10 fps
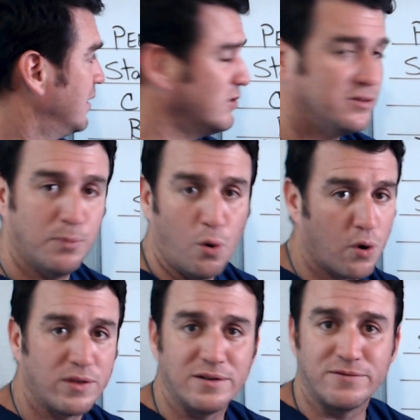it was
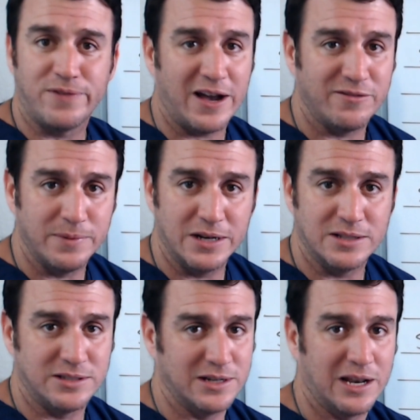more than five
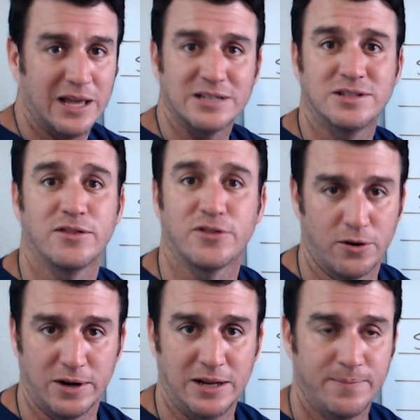minutes and less than
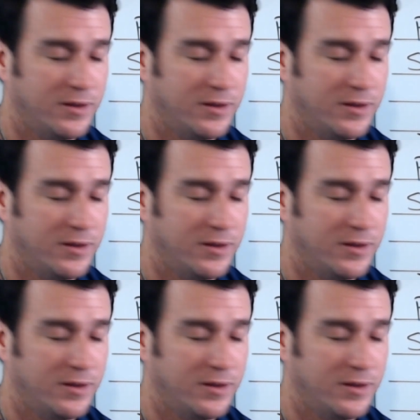30